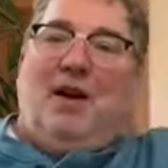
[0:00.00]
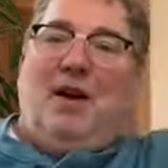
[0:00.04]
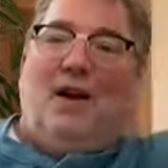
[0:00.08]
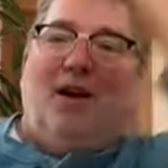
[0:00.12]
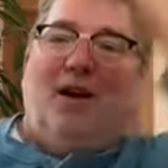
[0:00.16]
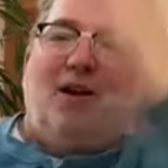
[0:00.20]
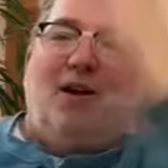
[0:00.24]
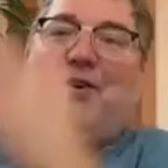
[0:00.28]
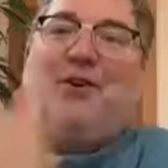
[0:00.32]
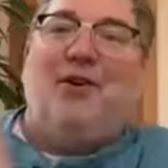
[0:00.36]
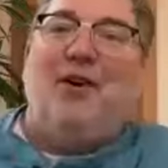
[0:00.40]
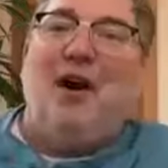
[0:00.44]

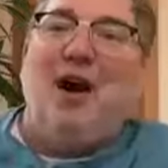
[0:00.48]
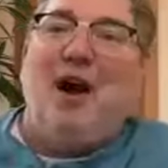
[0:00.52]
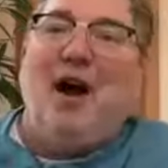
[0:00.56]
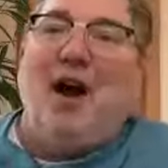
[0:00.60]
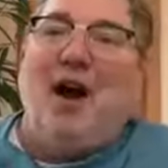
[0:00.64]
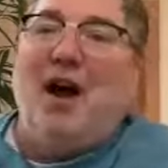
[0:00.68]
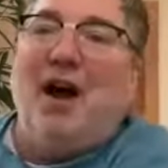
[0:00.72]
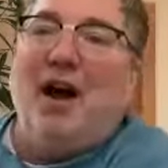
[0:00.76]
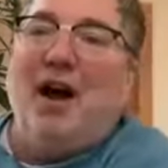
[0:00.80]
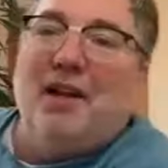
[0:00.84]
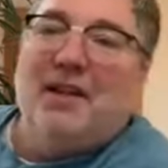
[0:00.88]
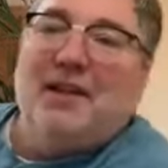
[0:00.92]

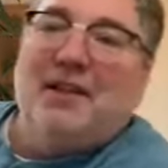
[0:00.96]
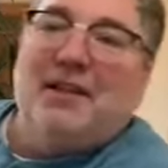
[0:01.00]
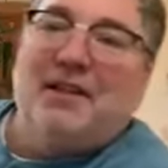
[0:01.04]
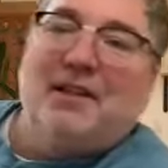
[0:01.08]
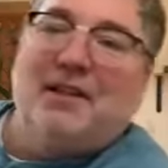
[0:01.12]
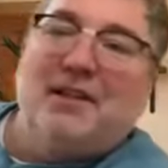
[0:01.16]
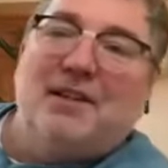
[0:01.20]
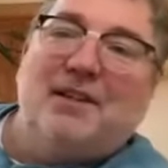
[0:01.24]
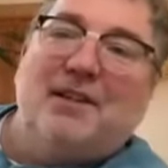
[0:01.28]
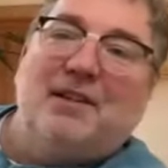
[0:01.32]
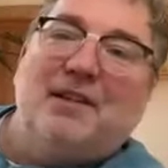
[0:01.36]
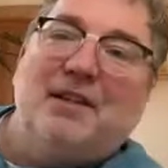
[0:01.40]

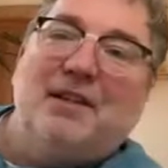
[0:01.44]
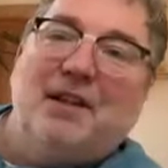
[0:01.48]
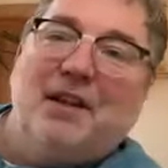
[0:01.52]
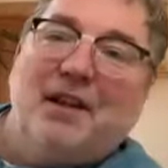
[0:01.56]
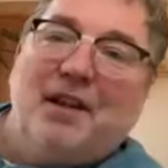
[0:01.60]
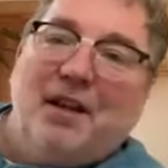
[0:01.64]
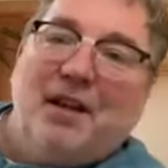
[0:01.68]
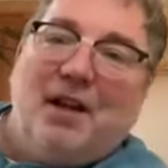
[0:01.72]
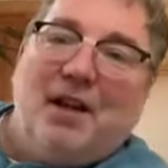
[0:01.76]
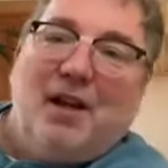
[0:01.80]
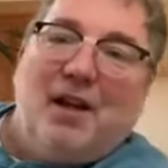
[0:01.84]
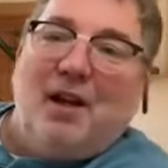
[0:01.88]
Across.
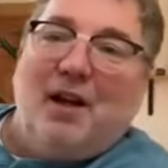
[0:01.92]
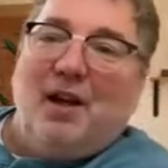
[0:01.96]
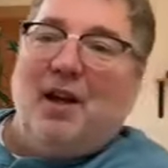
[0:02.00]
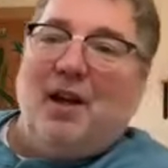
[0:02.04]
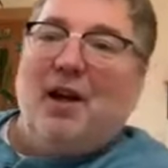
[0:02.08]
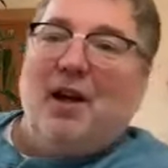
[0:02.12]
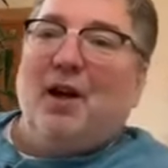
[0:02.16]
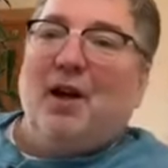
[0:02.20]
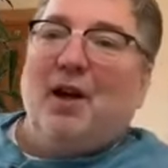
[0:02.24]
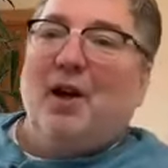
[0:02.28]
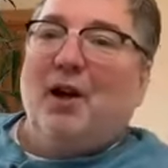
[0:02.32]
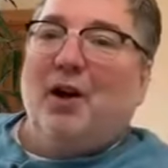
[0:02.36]

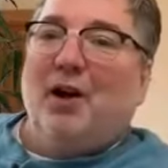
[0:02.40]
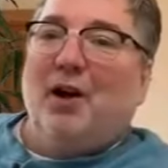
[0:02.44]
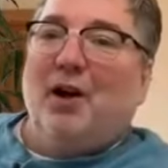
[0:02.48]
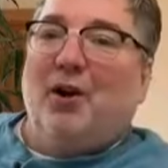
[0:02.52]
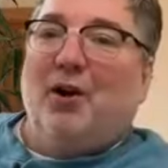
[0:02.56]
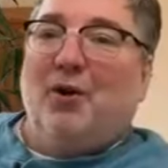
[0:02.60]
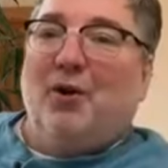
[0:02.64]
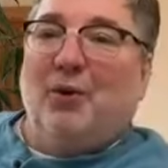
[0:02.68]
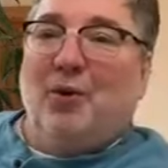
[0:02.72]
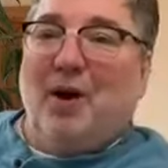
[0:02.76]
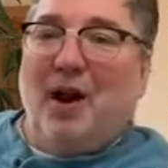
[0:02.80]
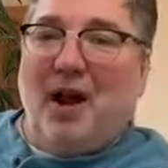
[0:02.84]

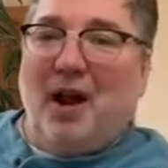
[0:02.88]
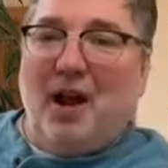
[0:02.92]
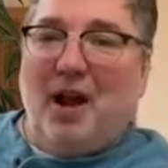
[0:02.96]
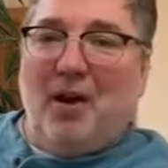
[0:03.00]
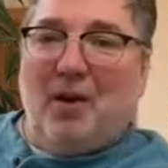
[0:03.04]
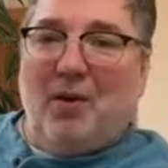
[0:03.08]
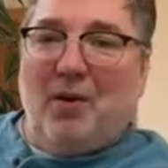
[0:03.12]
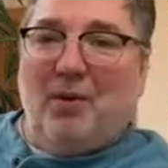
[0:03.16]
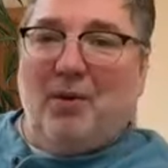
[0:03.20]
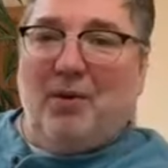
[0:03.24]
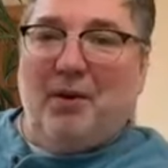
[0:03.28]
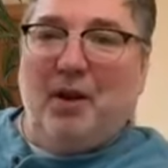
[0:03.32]

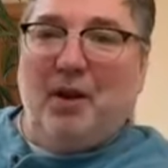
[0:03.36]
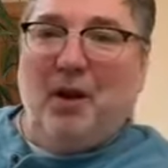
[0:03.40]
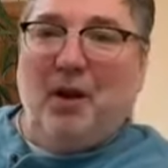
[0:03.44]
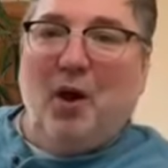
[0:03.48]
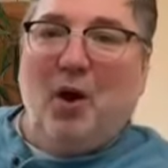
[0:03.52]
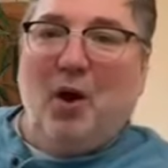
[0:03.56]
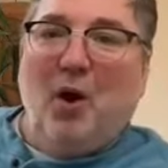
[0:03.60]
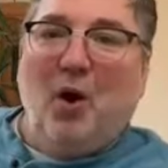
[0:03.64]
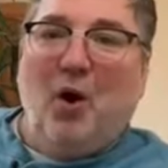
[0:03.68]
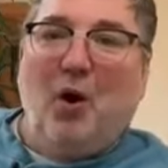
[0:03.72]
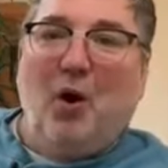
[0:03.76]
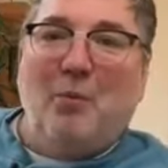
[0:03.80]
Ground.
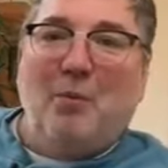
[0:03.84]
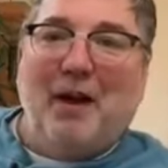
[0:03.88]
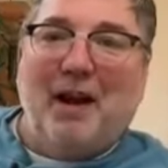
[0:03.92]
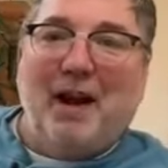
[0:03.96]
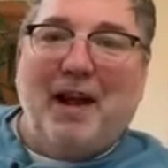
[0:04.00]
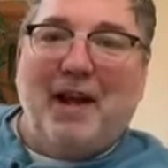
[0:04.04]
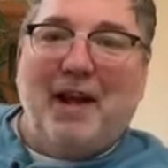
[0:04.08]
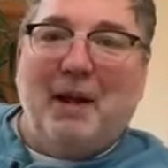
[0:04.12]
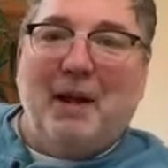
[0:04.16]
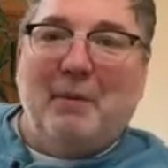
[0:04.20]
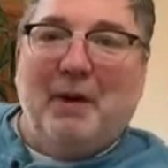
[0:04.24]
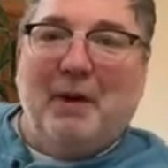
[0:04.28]
Oh my
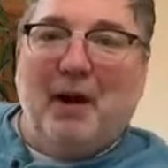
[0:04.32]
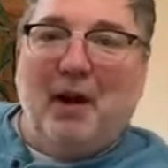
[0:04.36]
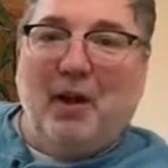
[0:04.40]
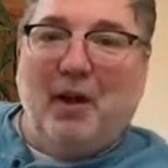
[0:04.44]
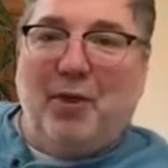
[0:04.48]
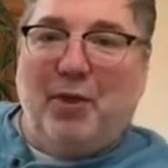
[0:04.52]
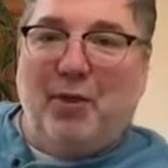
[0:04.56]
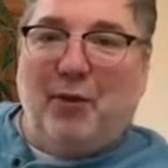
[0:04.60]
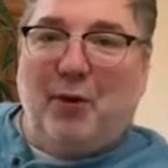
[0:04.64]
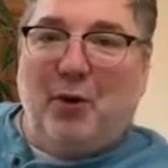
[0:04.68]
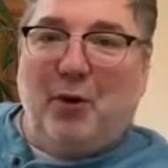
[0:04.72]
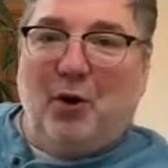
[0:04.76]
God, I'm going
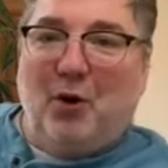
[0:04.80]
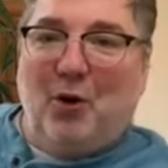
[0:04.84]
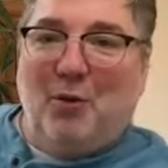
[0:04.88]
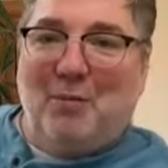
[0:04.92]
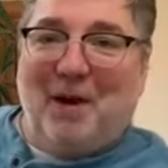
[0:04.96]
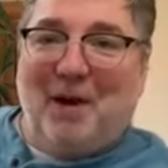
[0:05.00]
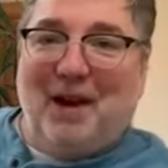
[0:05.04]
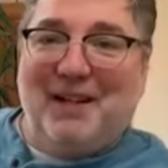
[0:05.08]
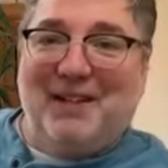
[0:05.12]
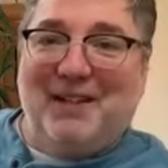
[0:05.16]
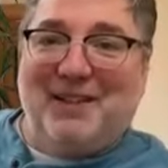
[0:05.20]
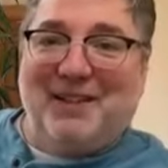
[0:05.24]
to throw
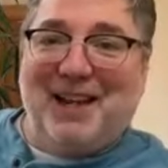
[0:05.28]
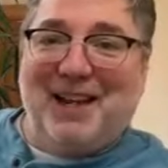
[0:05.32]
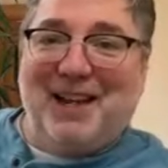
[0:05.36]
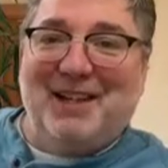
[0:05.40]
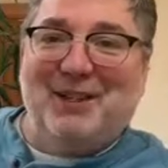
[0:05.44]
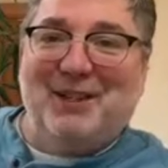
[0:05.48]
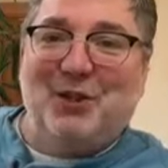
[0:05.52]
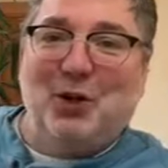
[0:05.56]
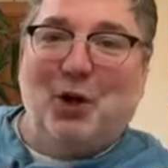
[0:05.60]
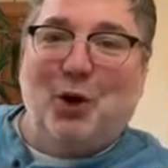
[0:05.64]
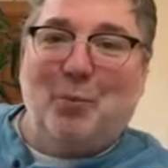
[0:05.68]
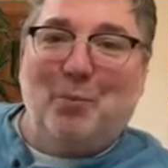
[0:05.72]
my
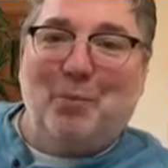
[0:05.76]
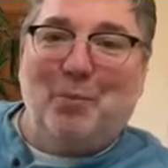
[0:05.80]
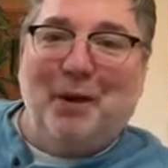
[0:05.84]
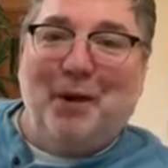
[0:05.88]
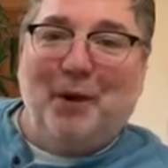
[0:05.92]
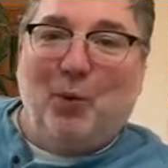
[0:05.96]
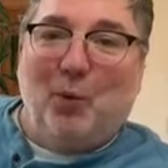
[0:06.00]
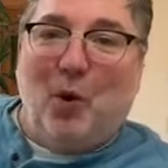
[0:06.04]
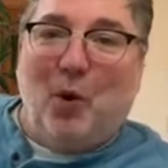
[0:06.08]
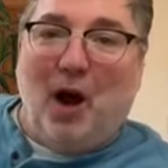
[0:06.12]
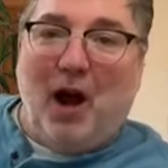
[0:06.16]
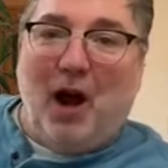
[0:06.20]
chest
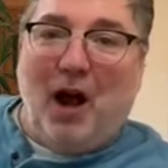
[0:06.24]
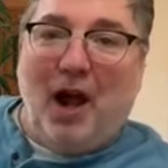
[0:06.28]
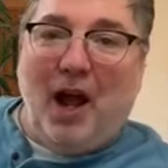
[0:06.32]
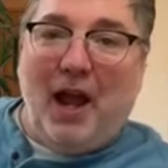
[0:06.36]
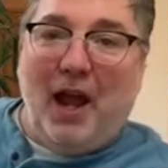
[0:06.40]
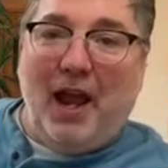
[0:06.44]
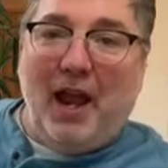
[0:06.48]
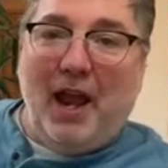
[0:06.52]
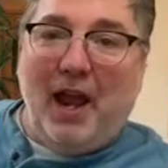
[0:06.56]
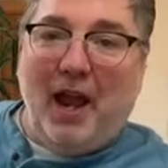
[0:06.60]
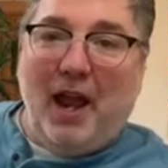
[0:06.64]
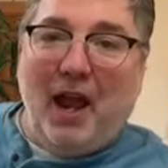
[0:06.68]
open.
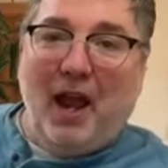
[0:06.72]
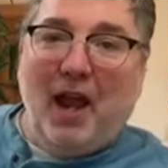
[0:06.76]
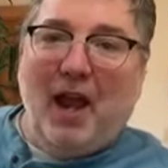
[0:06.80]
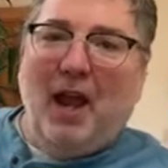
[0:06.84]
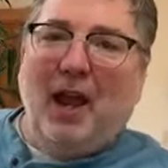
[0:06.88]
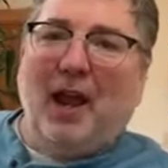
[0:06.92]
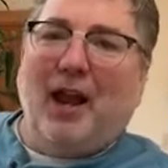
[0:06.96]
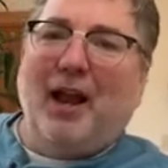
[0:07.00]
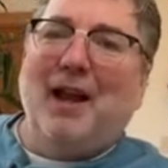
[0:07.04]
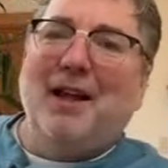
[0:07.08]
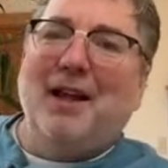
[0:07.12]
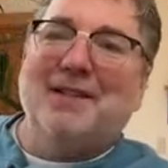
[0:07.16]
Why?
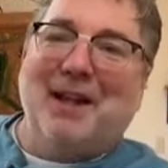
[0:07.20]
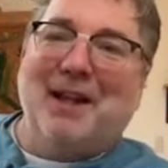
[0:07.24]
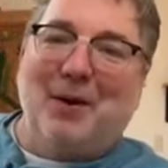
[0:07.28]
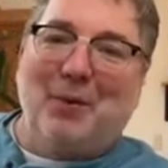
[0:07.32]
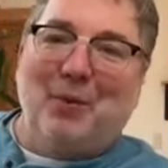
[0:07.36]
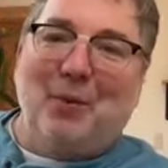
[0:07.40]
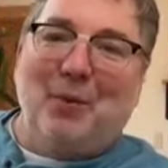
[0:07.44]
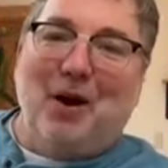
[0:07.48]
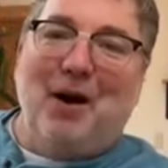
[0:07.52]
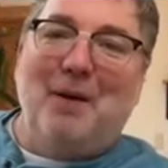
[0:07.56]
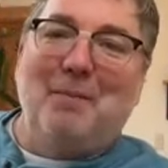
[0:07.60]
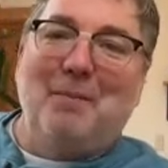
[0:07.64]
Because I
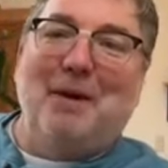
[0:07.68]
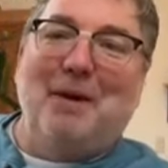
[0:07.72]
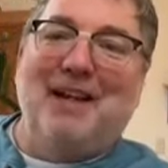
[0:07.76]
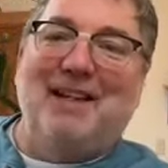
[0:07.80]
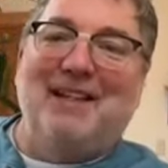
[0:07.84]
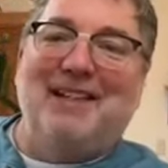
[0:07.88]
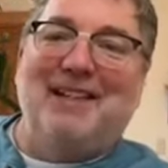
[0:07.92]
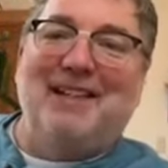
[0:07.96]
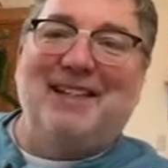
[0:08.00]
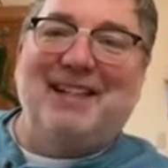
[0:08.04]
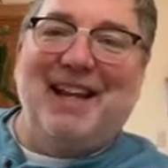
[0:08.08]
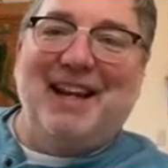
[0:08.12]
want my
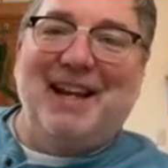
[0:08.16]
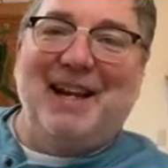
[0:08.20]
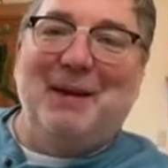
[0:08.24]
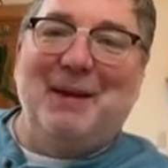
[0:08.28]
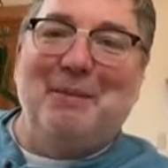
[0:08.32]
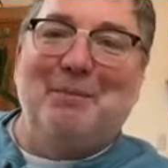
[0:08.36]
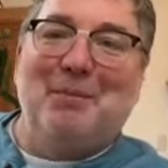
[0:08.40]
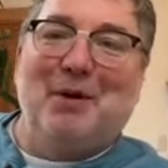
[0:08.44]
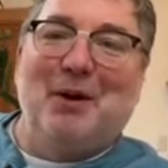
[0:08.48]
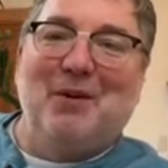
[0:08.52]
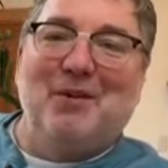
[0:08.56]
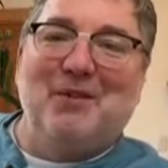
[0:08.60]

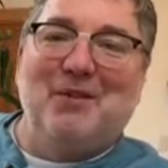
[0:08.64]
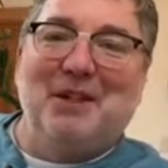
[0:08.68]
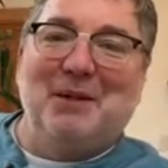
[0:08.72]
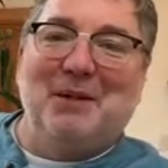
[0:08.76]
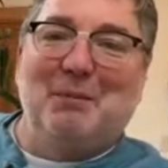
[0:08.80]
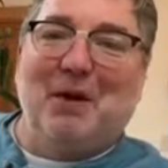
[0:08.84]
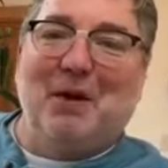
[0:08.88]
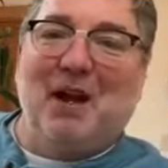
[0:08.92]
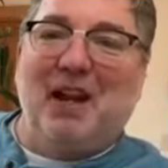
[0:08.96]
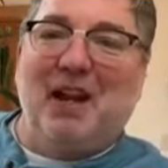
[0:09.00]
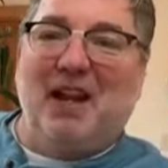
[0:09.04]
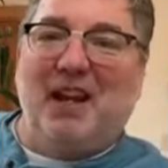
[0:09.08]
sitting bones
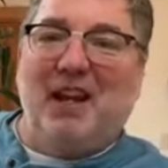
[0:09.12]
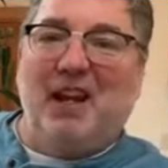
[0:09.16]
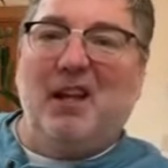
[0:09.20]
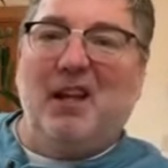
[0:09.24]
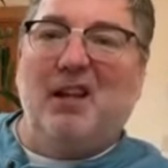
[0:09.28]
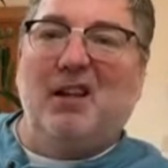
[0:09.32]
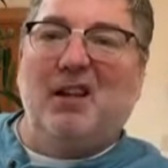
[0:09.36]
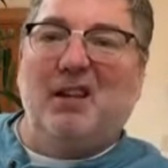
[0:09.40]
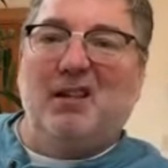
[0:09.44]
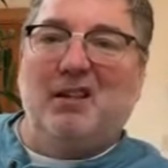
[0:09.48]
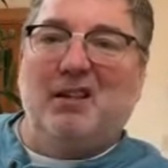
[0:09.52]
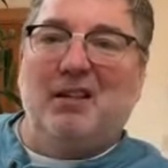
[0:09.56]
in my
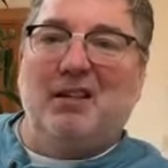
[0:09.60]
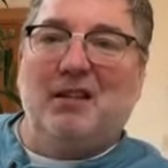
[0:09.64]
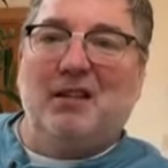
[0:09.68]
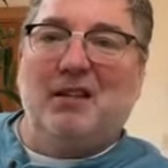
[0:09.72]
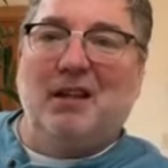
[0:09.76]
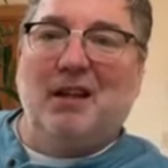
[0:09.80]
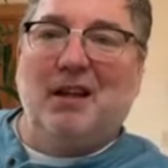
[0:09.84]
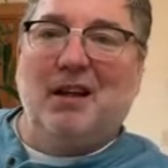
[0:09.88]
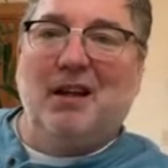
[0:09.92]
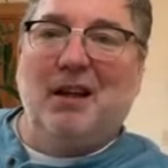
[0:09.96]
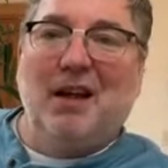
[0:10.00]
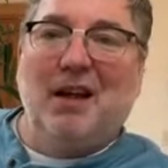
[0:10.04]
heels.